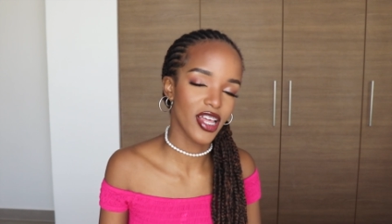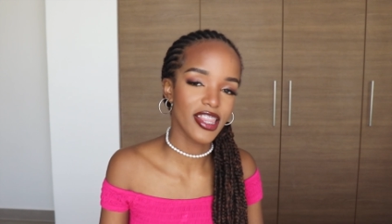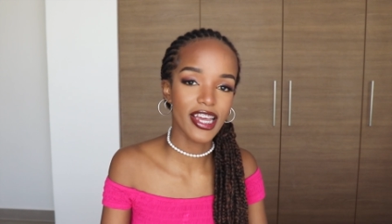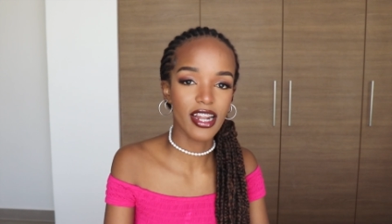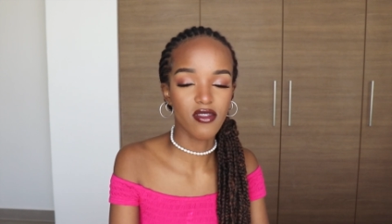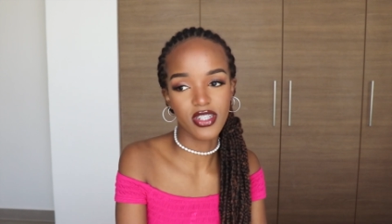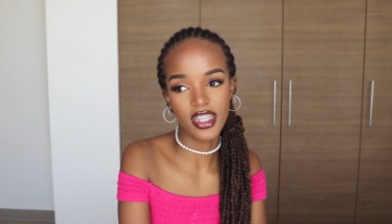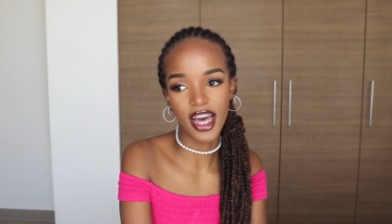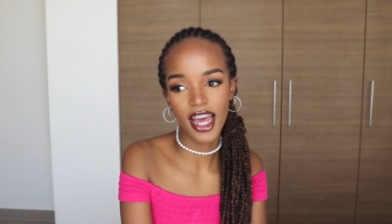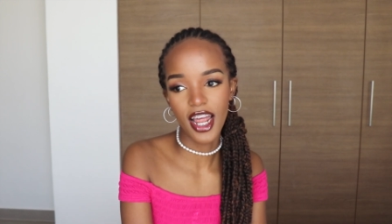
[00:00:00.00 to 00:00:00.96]
and then after
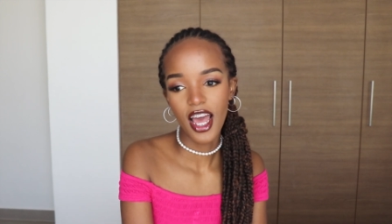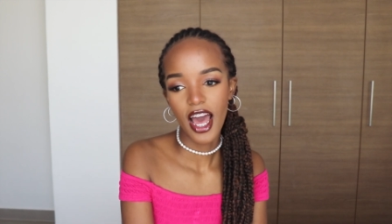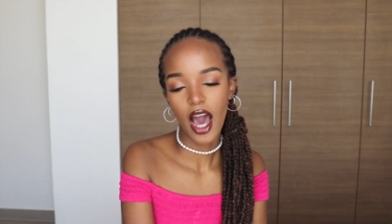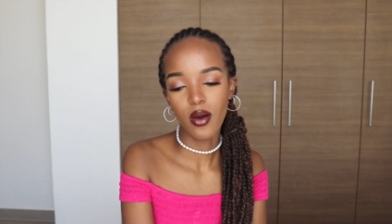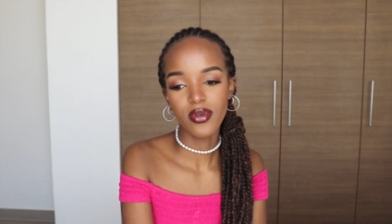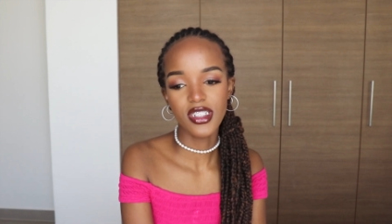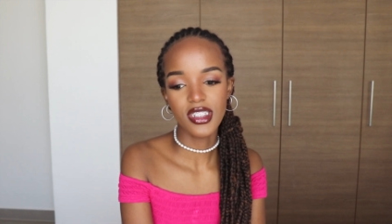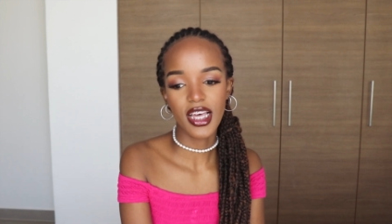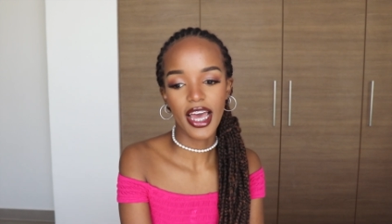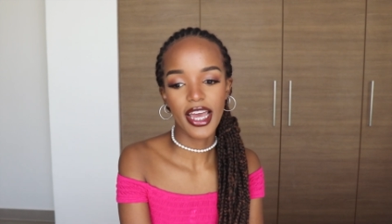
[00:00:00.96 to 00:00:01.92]
that i will
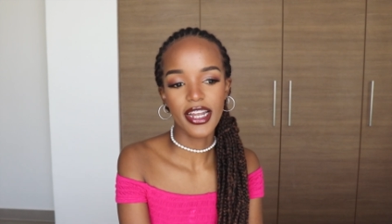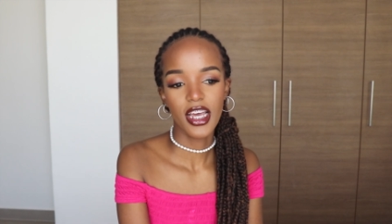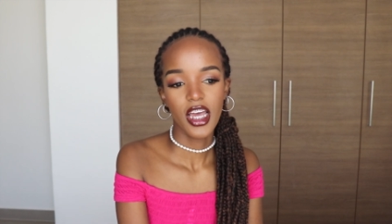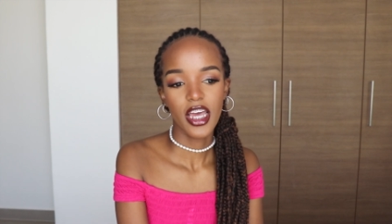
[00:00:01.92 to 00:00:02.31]
decide